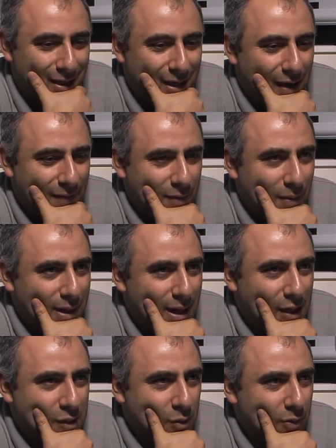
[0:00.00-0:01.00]
And after my
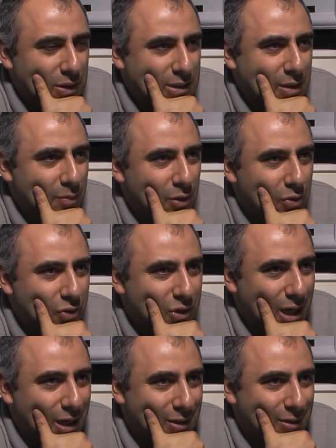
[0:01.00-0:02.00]
next move, he simply
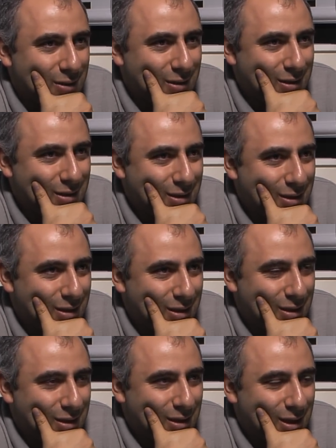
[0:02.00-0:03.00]
resigned.
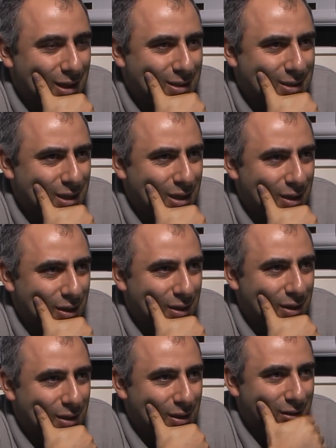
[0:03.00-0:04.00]
Let's see.
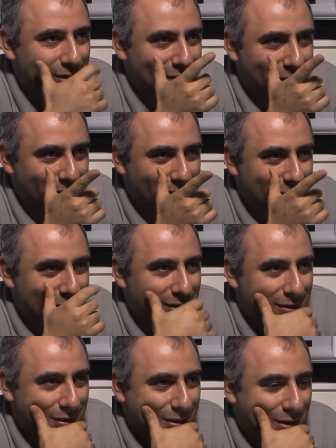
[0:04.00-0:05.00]
Yes.
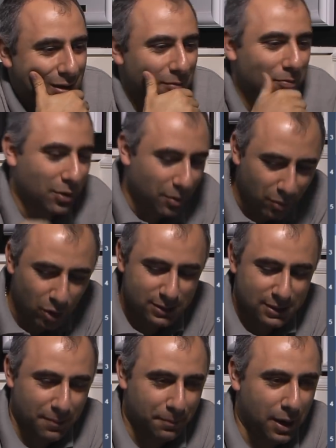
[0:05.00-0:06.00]

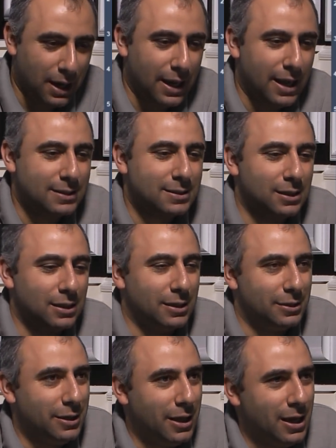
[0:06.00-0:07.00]
Promotes the pawn.
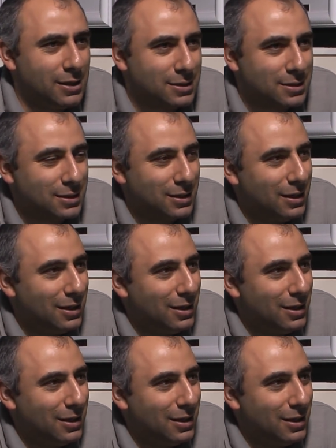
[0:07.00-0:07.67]
Excellent. Yes.